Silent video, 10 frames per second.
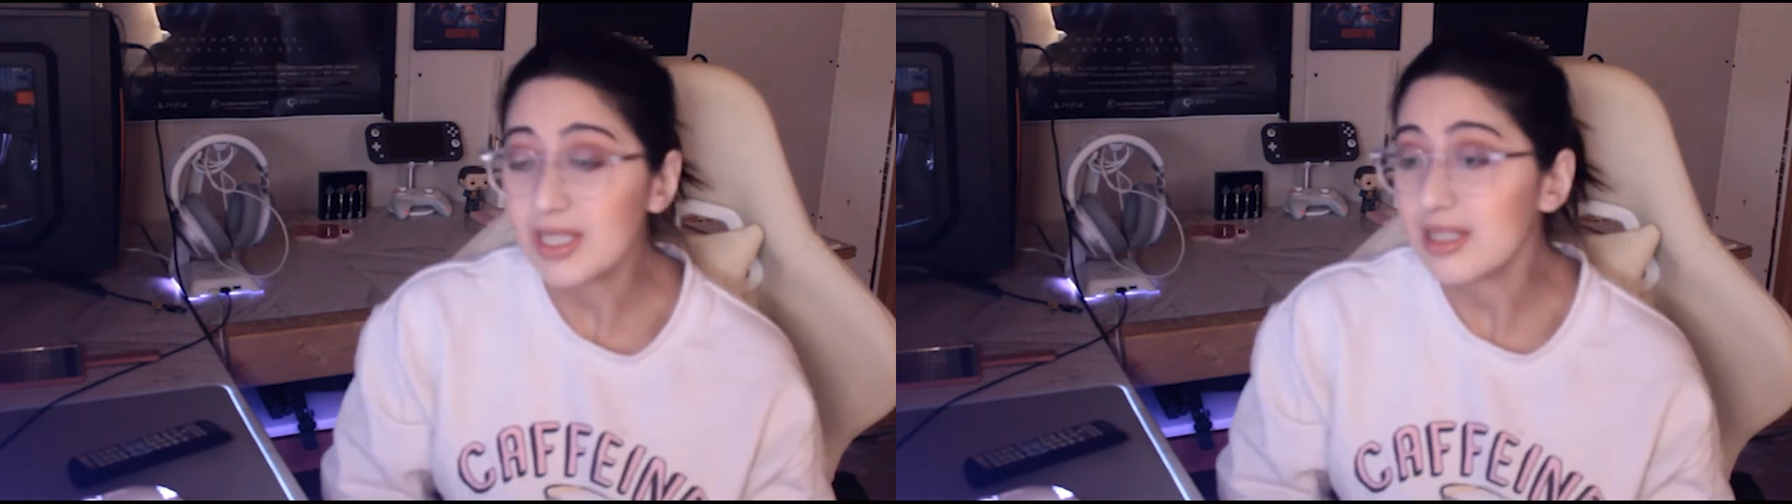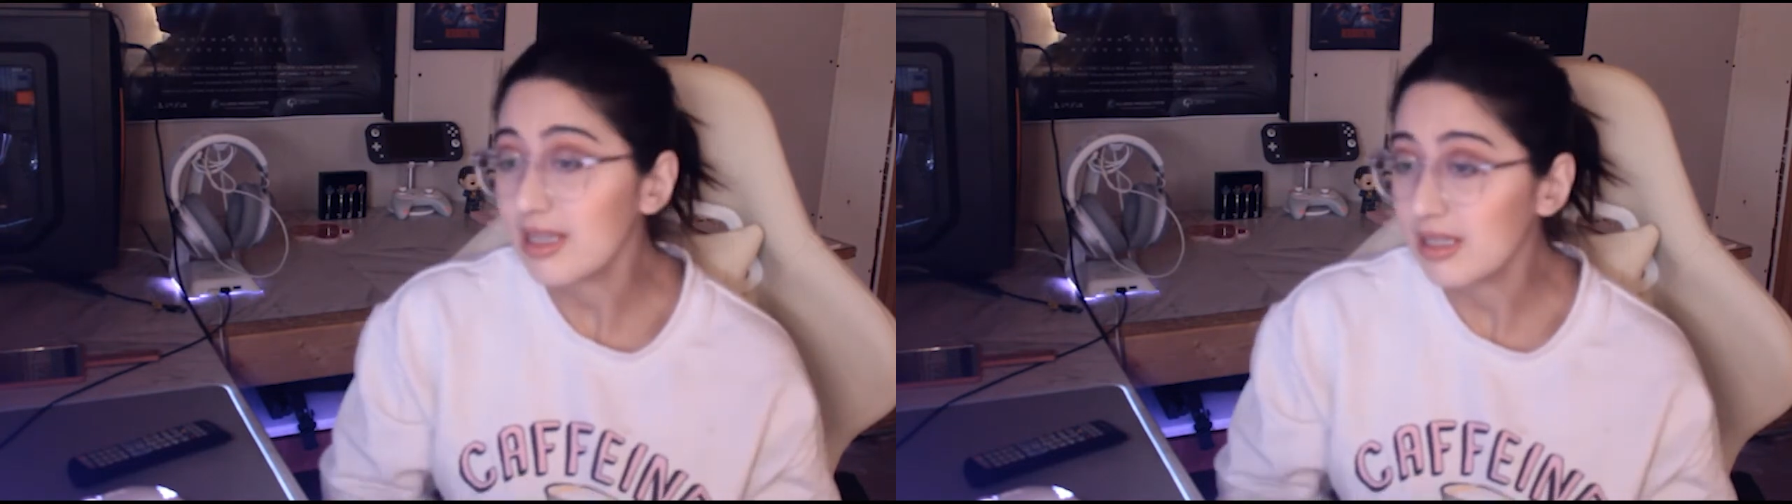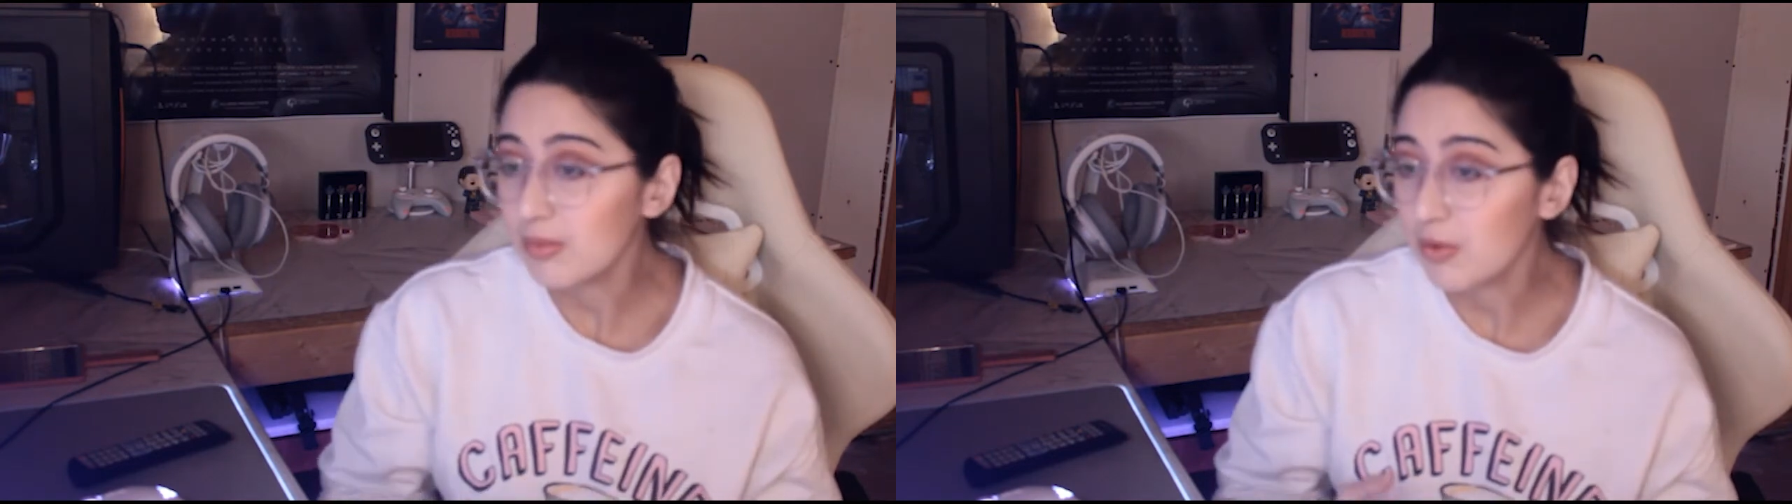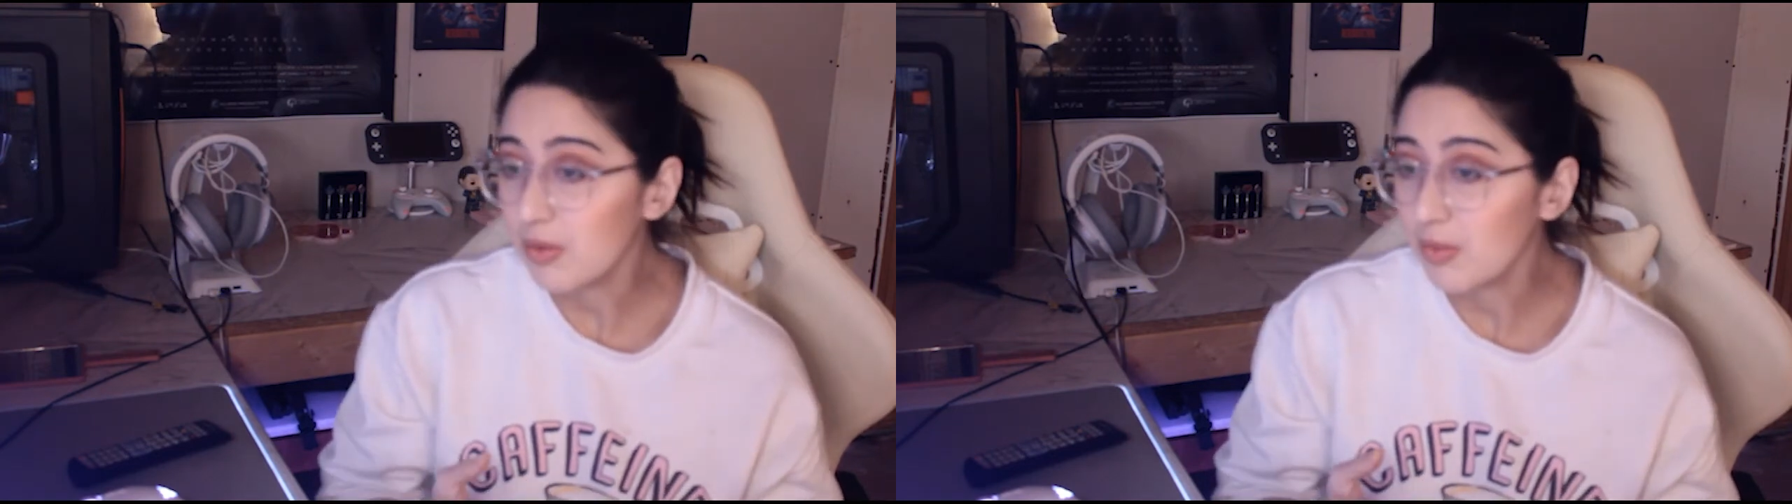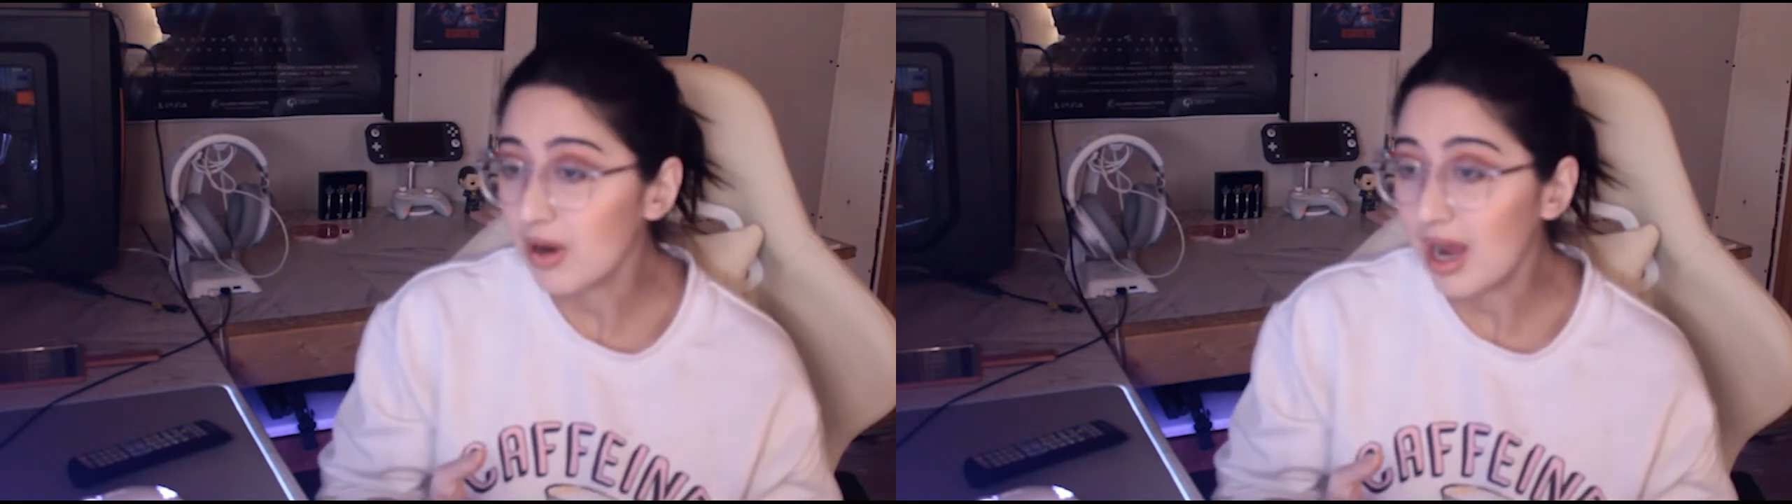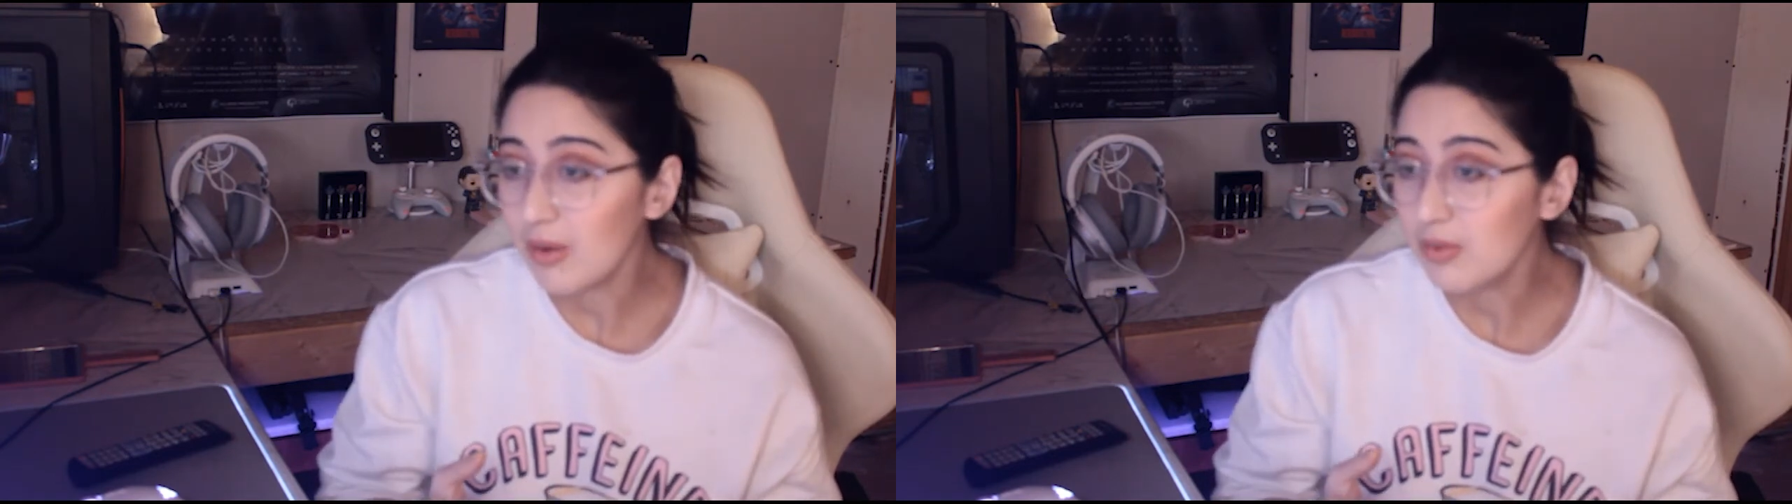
I was excited to the point where I